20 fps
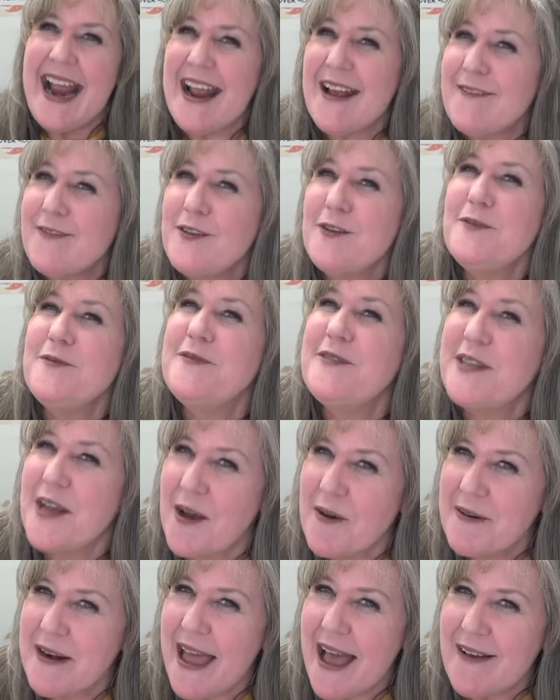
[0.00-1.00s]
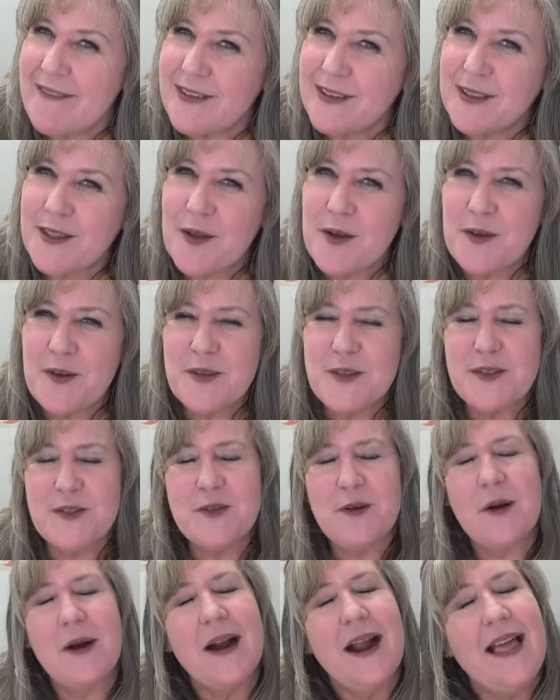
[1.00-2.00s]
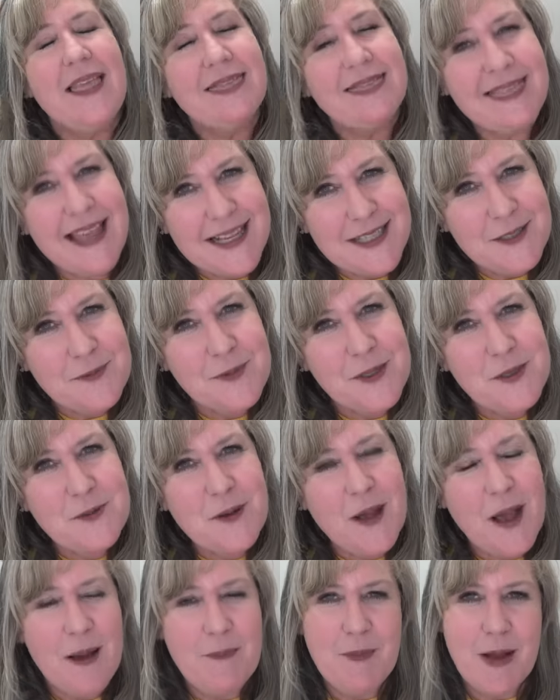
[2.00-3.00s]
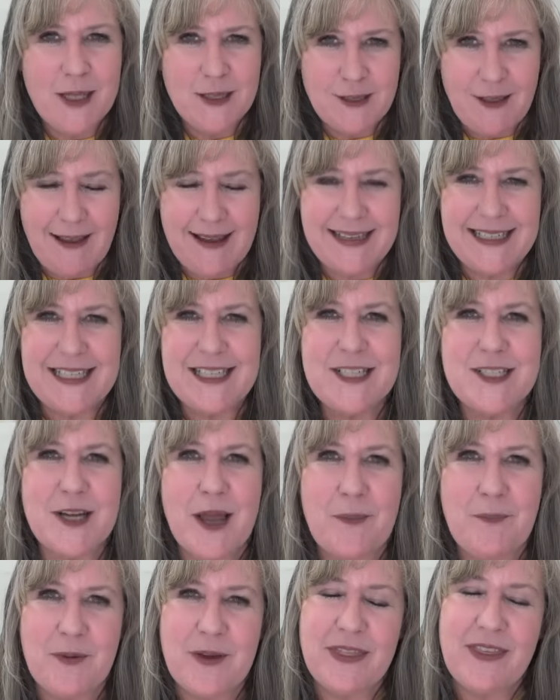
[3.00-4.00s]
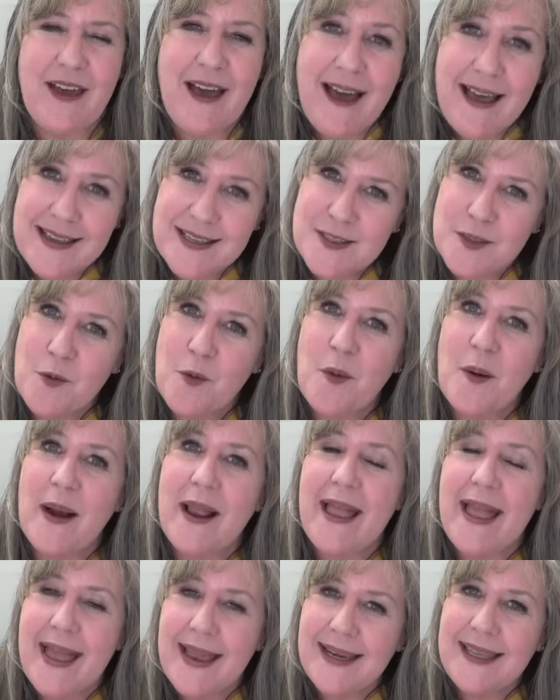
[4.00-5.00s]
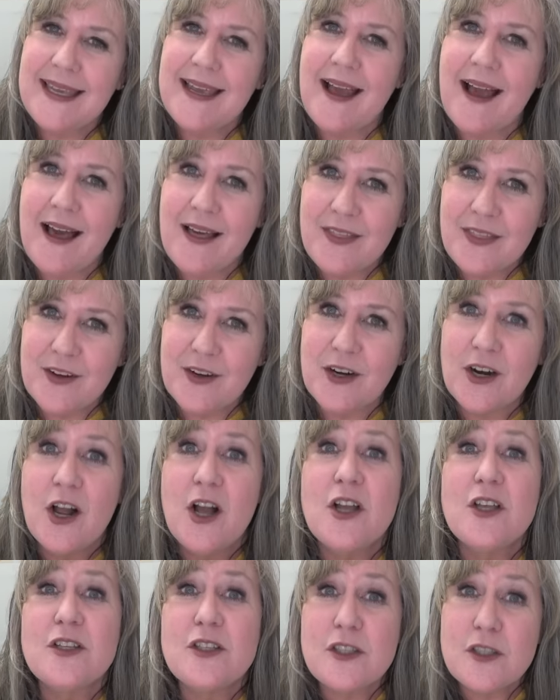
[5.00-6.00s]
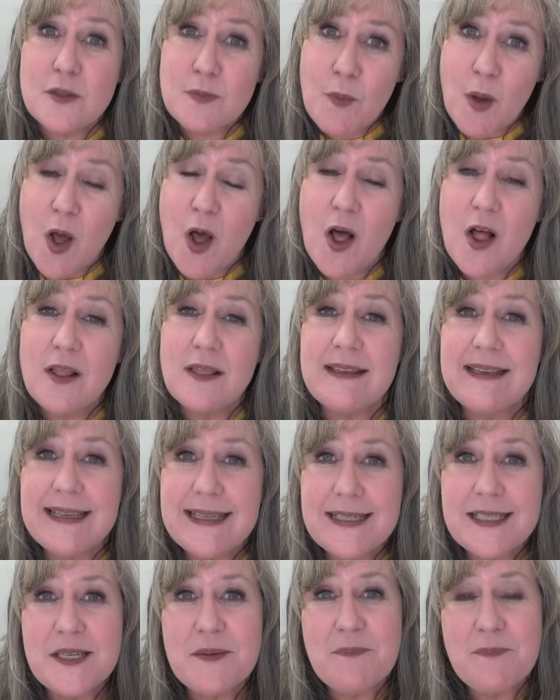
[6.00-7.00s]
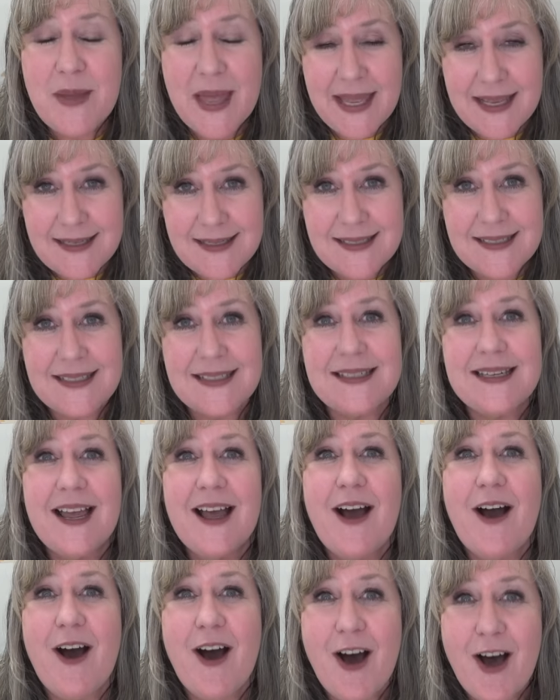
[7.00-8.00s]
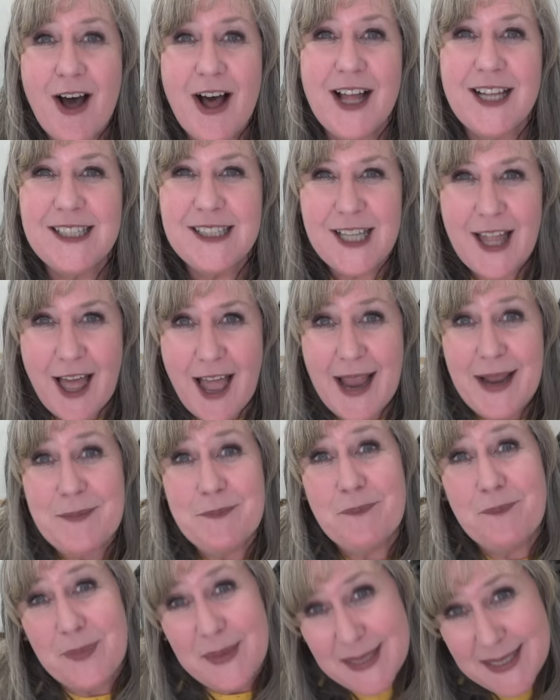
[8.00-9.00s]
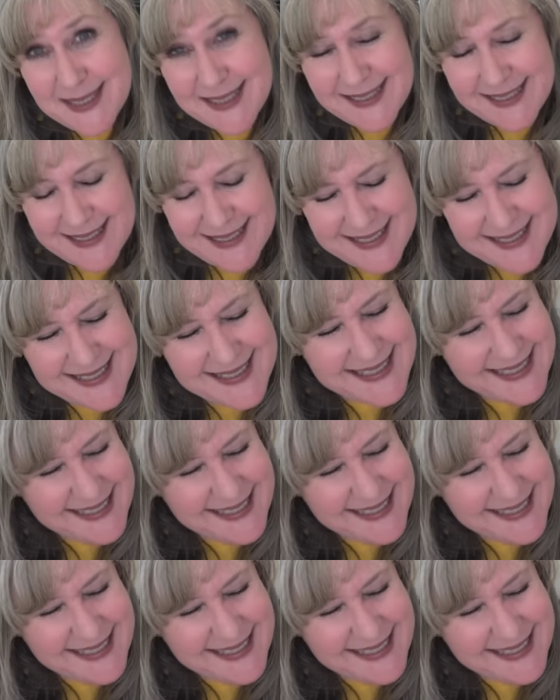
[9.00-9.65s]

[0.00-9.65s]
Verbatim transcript: If you don't have a local store, that's when you come online and shop with us or any other small independent online business.